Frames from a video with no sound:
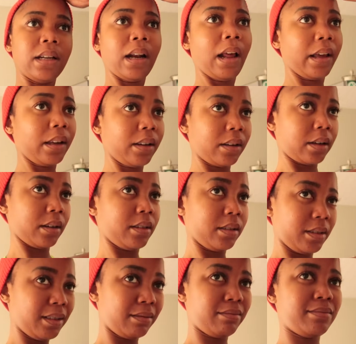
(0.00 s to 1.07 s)
Like,
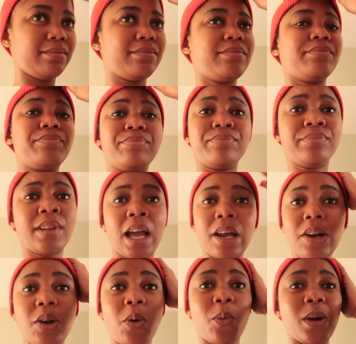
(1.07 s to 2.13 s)
I
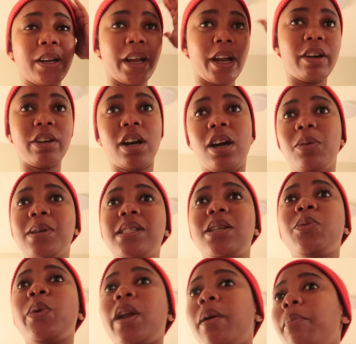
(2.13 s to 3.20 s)
don't know what era I was
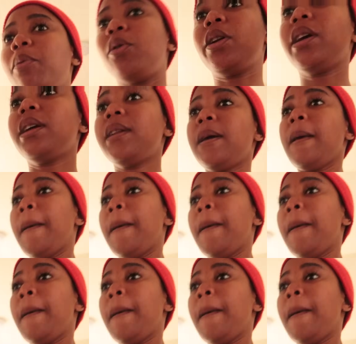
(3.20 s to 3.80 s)
in when I bought it.